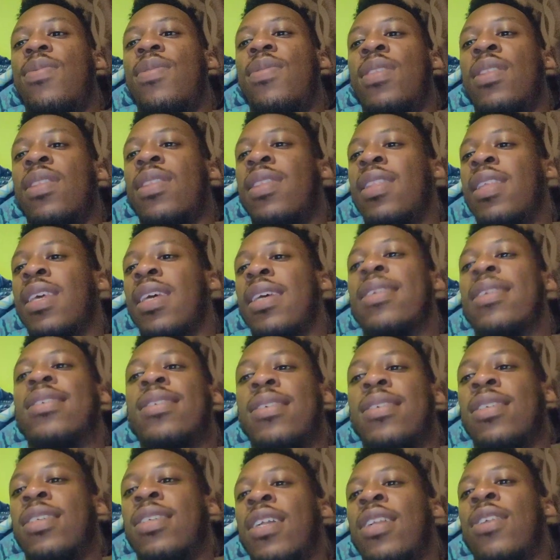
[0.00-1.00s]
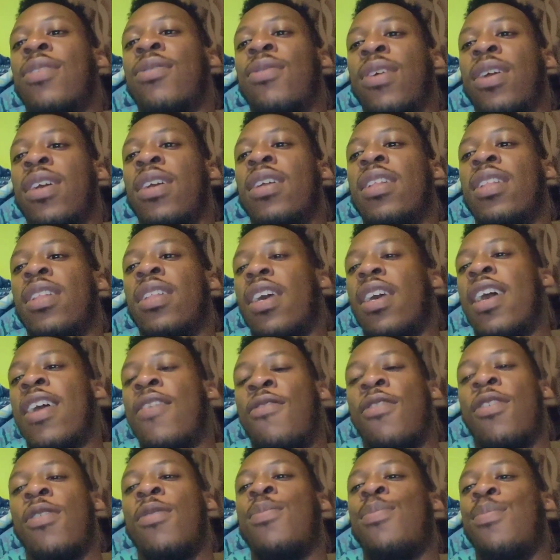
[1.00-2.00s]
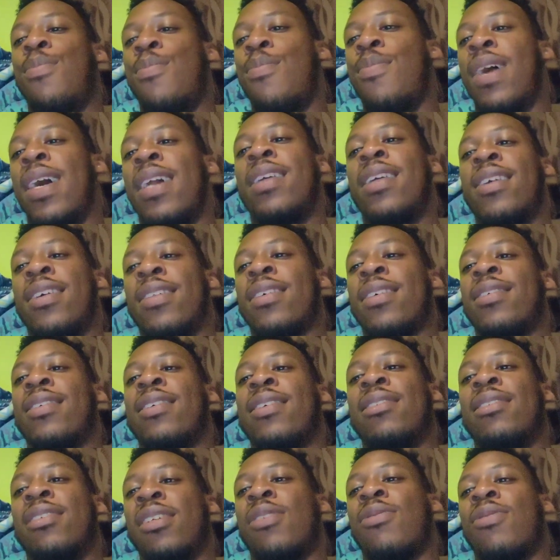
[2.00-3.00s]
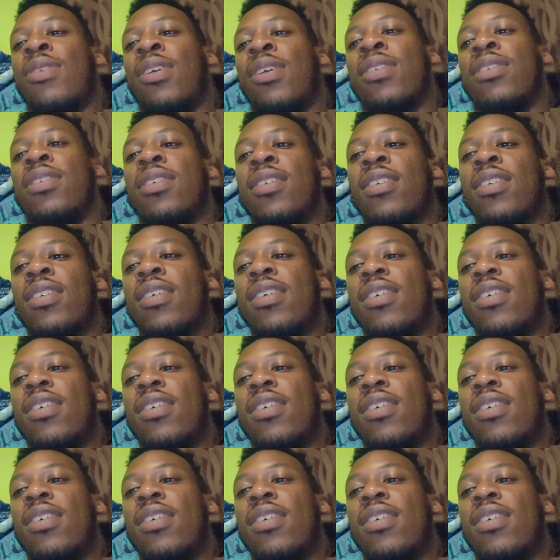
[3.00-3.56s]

this everybody on this generation,